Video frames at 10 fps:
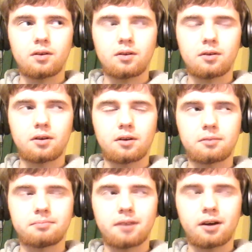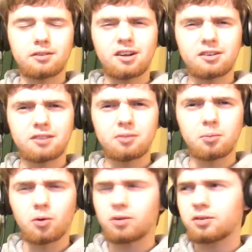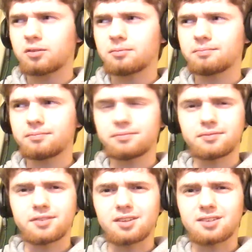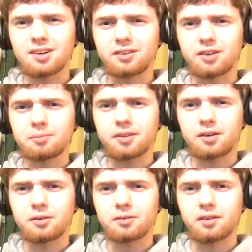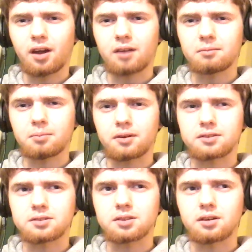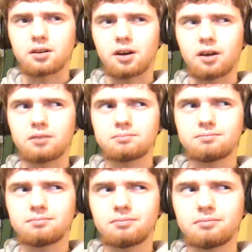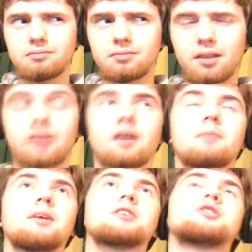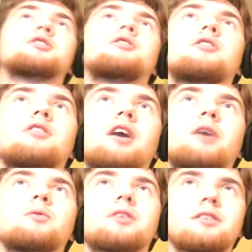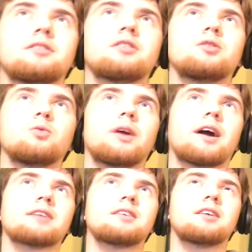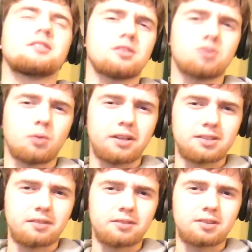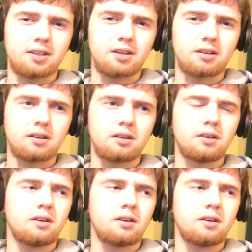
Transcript: I'll give a more detailed update in that, but I'm not sure I would continue reacting into 2017.